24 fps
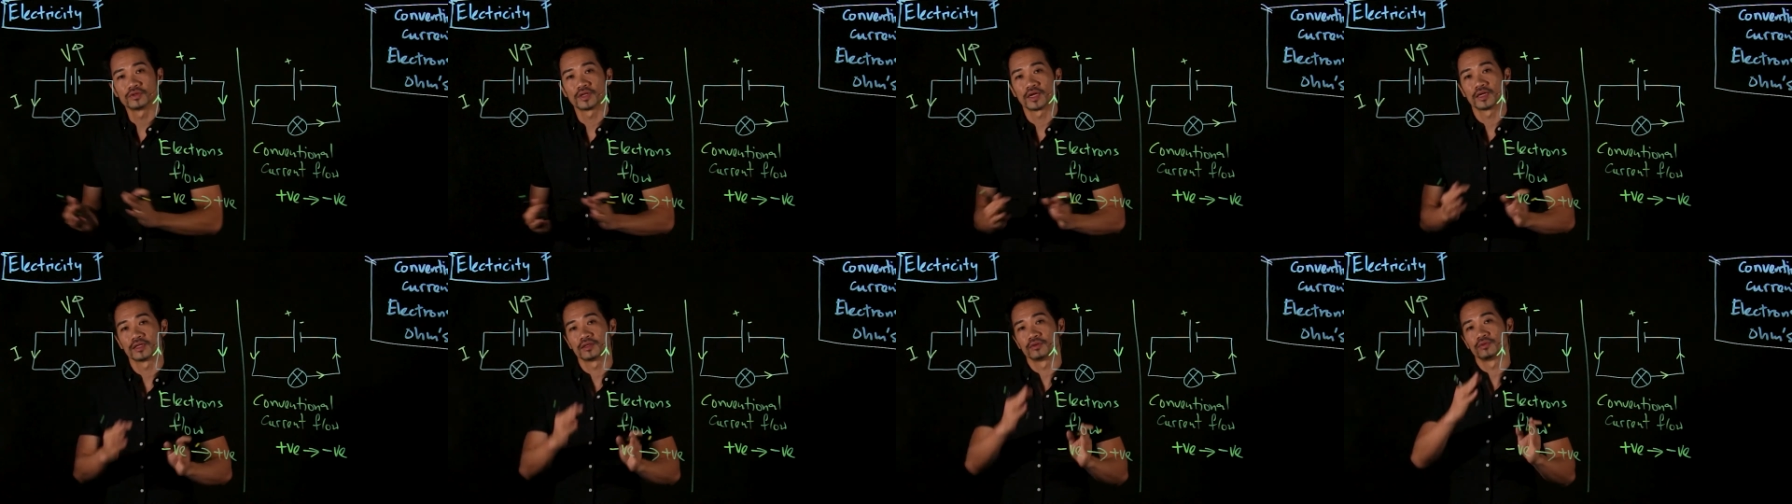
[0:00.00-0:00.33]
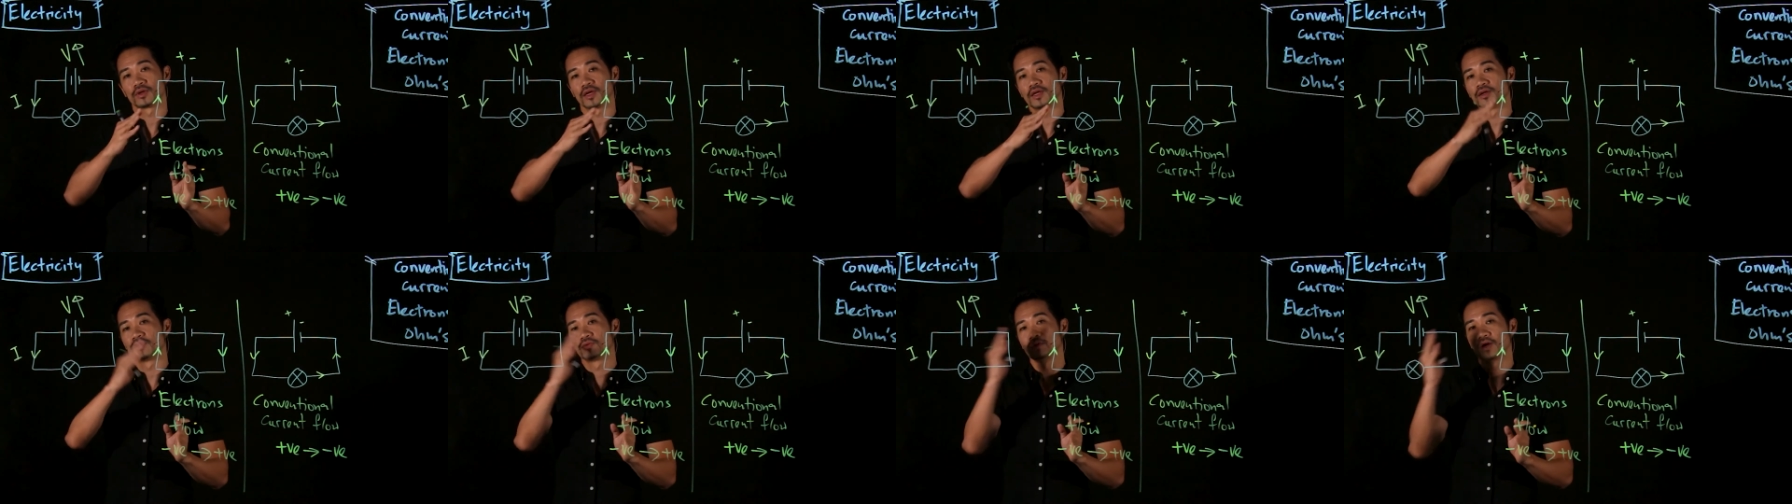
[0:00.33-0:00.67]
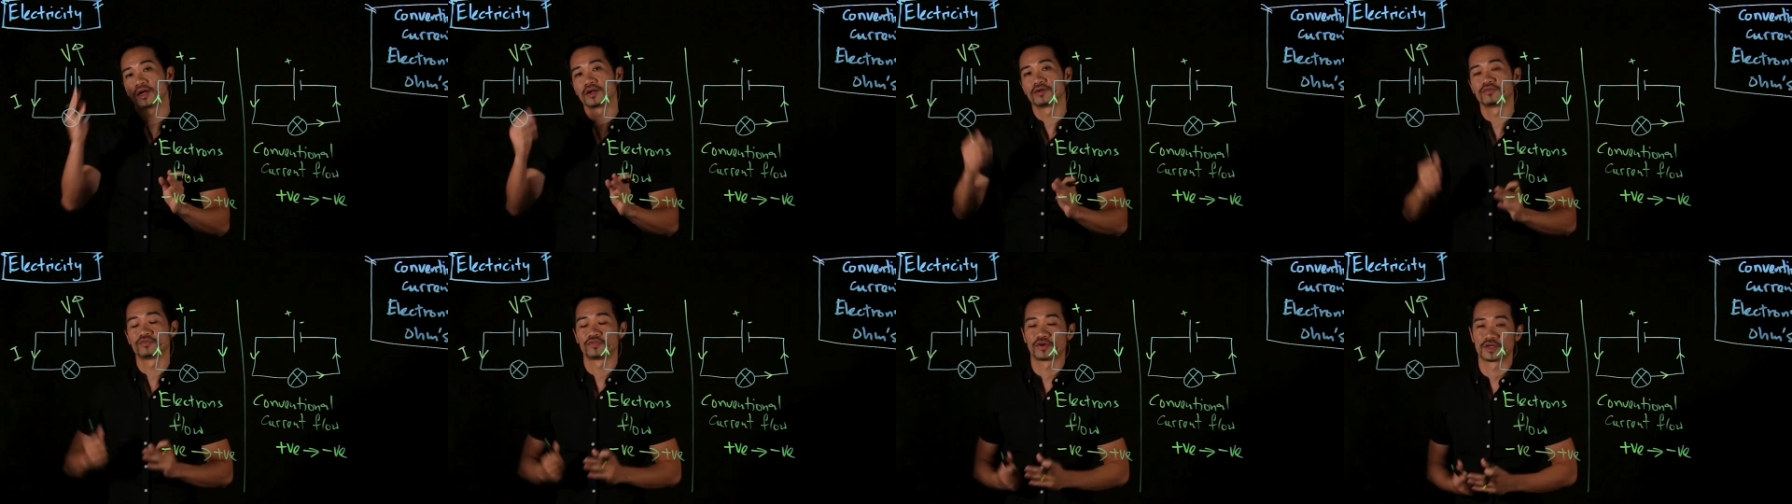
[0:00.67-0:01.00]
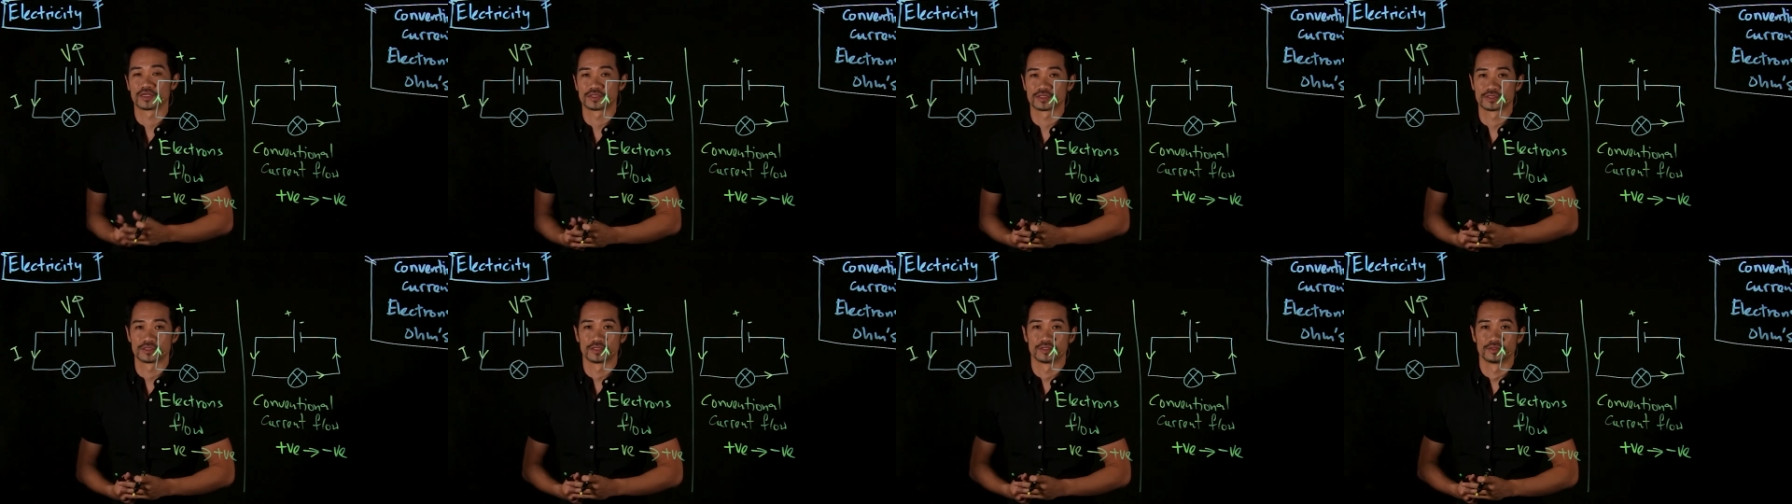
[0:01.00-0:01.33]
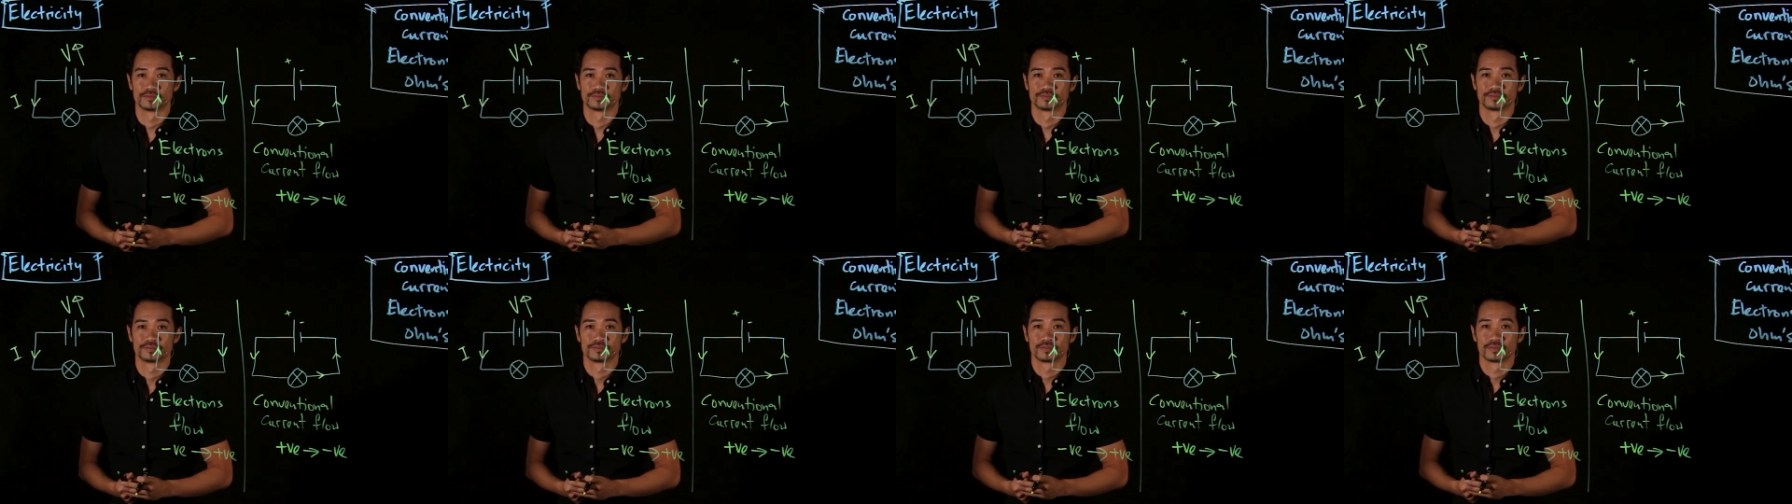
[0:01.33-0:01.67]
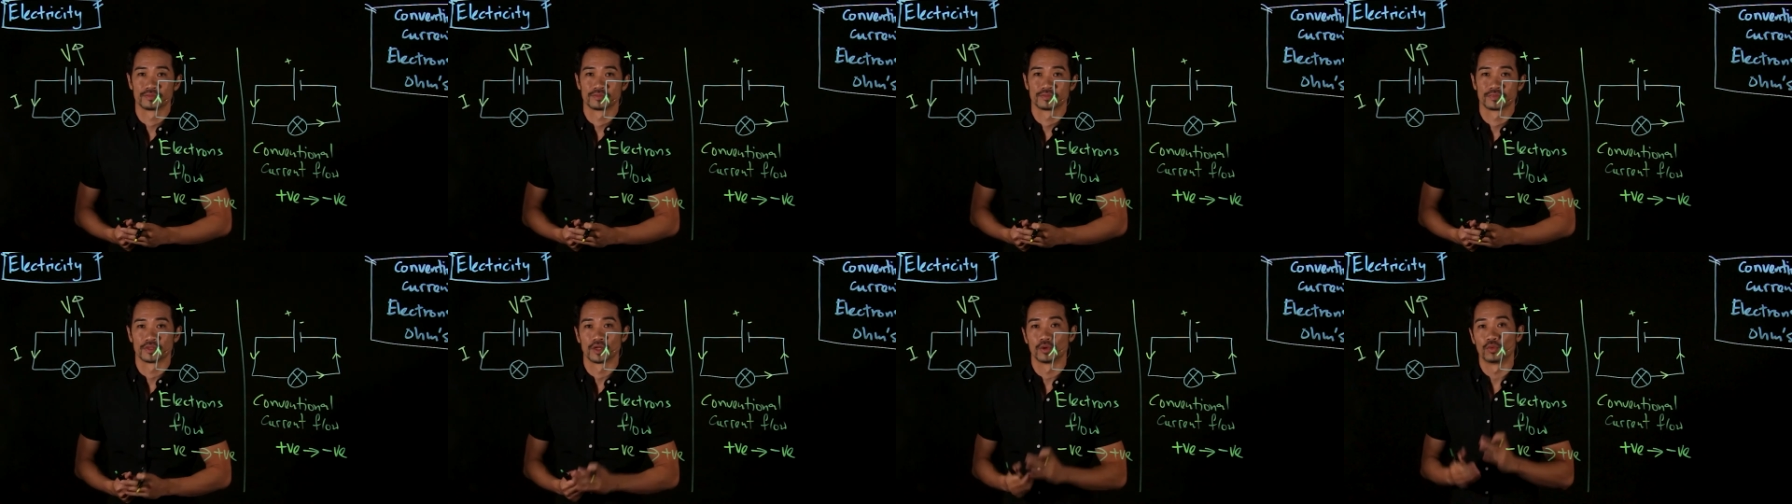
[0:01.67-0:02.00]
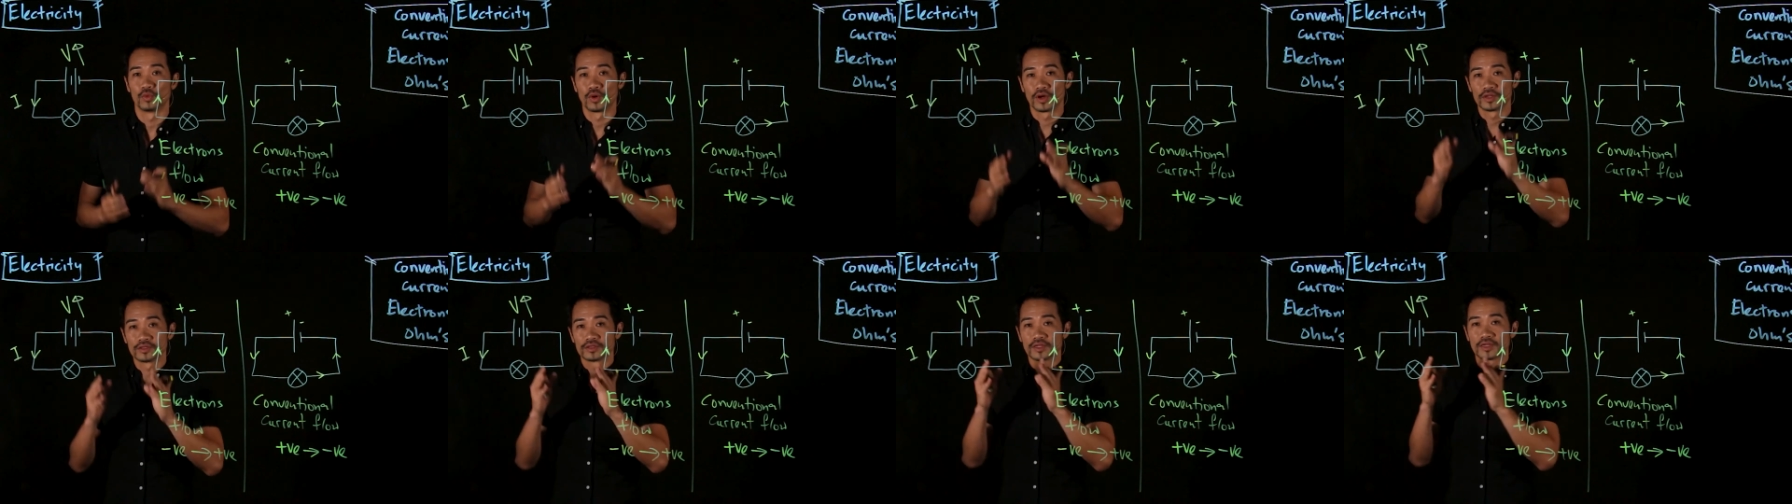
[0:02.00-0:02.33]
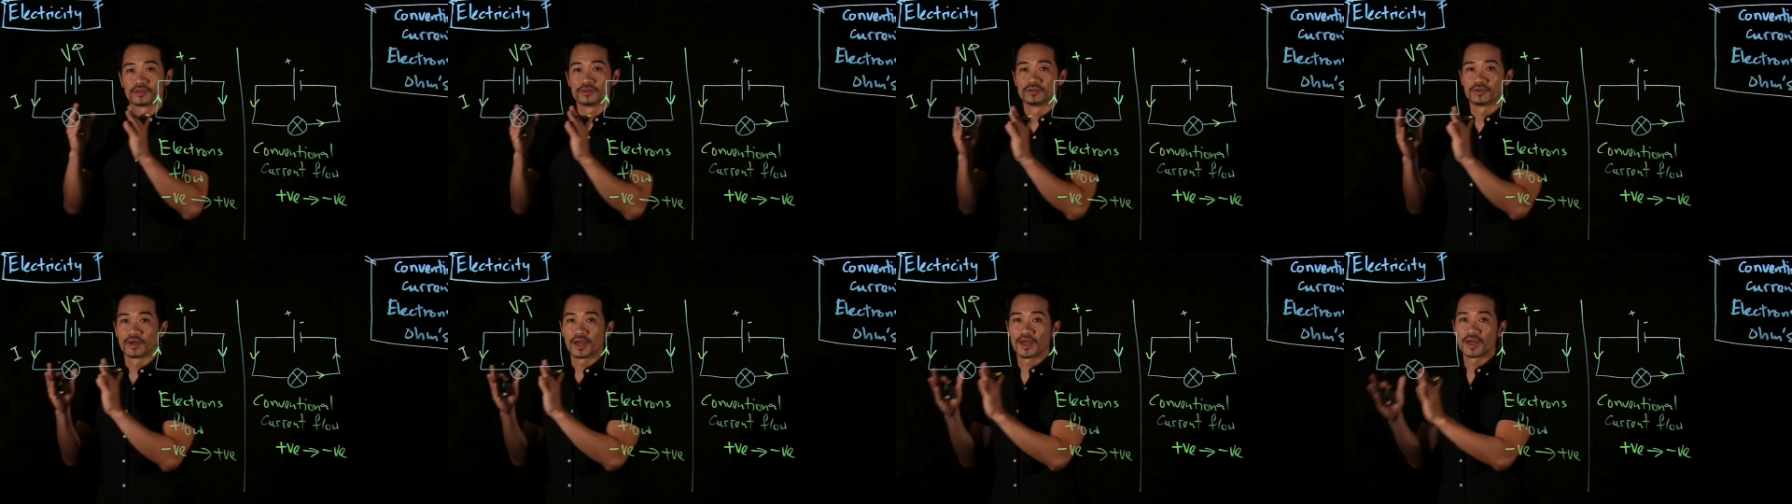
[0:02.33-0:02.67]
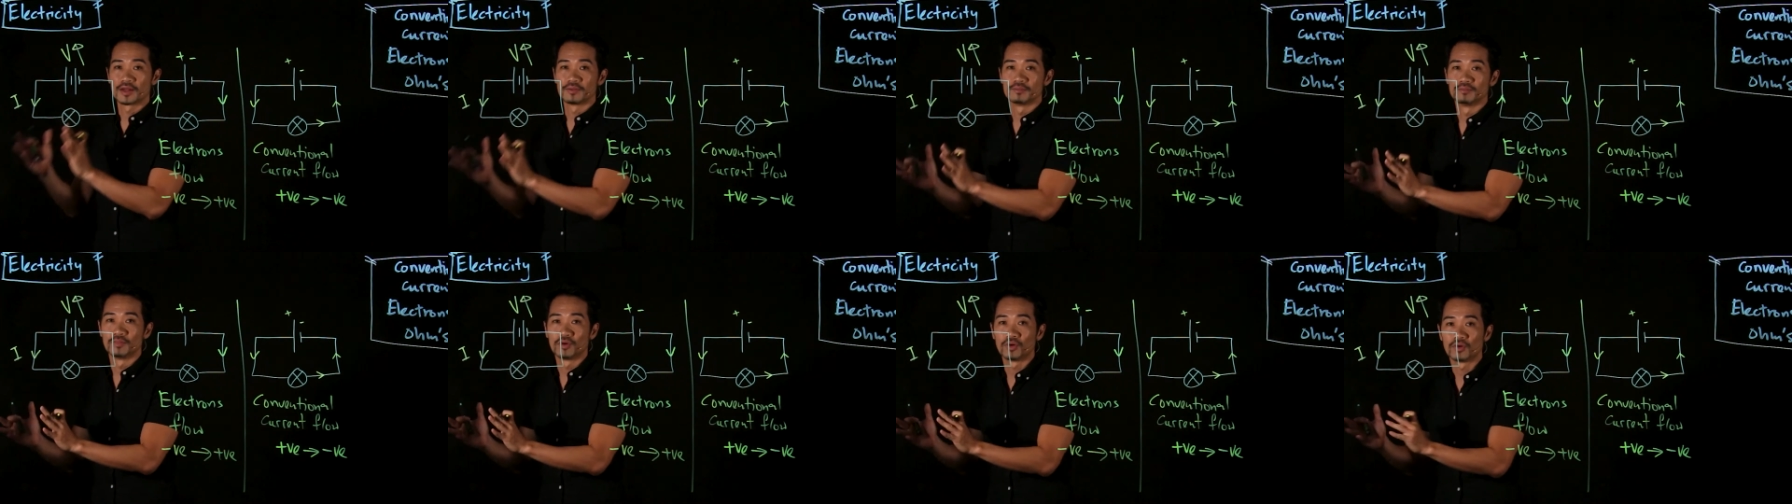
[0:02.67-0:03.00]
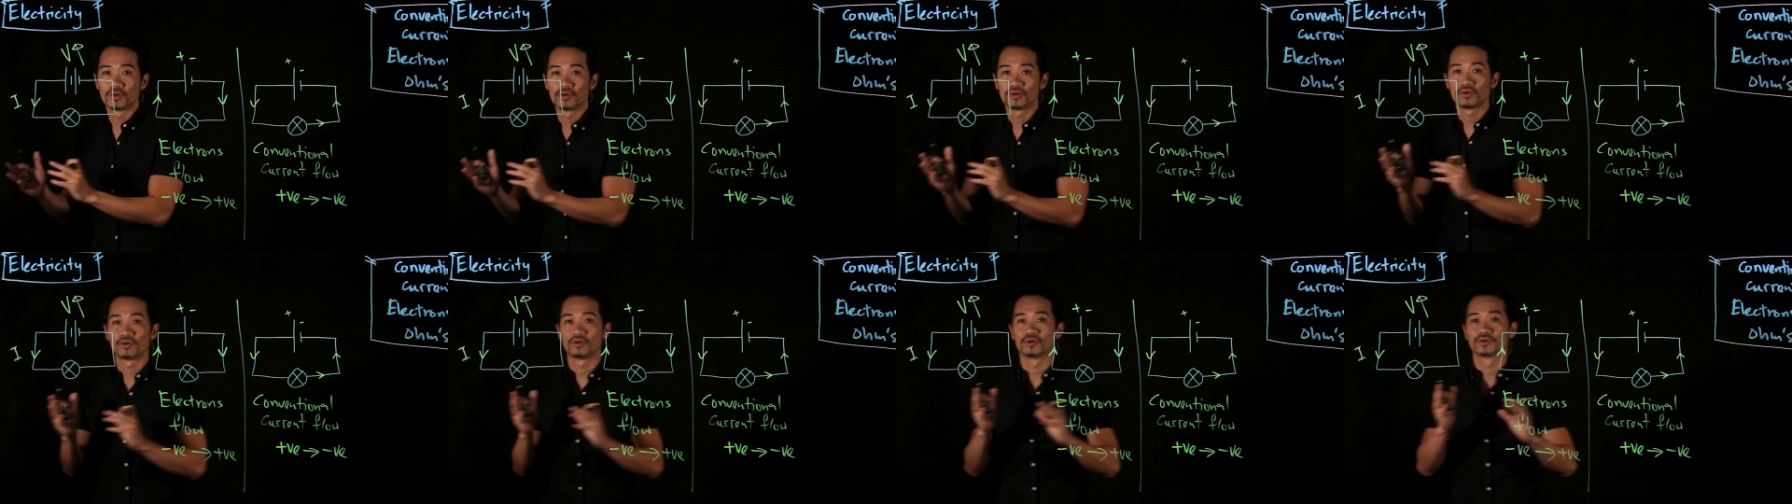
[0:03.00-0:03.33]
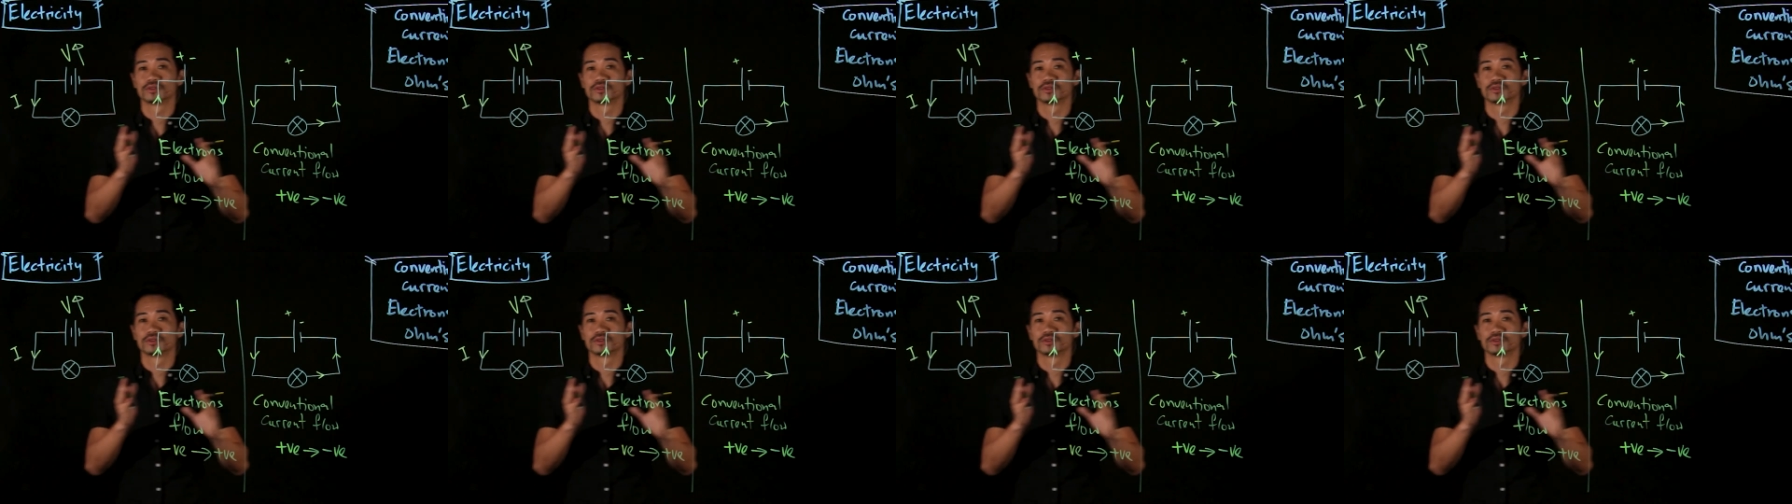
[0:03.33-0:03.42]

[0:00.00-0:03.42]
that you can run faster? The one that you ate more